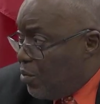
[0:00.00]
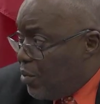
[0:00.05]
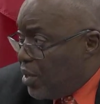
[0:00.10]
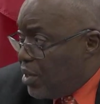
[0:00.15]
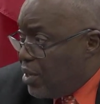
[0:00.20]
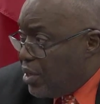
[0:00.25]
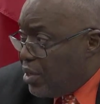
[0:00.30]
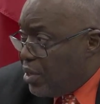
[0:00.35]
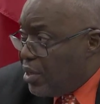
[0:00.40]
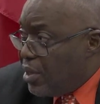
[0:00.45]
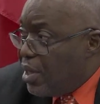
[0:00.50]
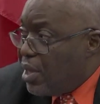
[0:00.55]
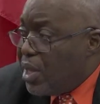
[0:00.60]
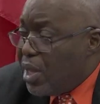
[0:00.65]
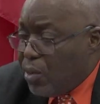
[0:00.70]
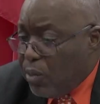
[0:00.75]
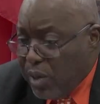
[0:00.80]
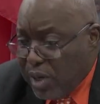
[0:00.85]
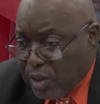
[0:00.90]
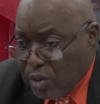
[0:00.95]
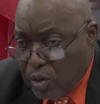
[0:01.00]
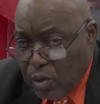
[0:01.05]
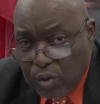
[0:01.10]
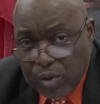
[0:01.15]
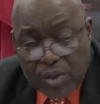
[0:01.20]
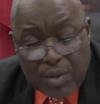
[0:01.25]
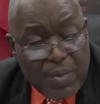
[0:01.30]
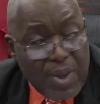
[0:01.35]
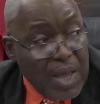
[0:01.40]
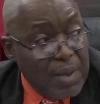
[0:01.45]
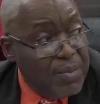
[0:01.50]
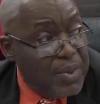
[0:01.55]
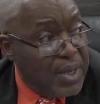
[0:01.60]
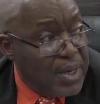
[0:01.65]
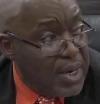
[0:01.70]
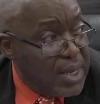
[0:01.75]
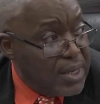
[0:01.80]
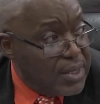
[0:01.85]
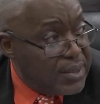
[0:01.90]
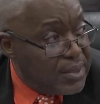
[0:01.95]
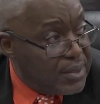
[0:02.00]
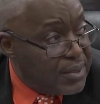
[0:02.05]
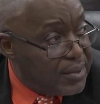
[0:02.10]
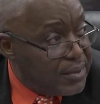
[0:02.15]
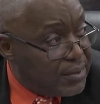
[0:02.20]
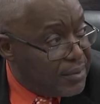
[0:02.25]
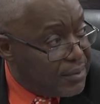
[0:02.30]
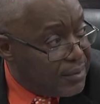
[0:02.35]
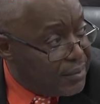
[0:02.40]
money. We'll go to Barbados.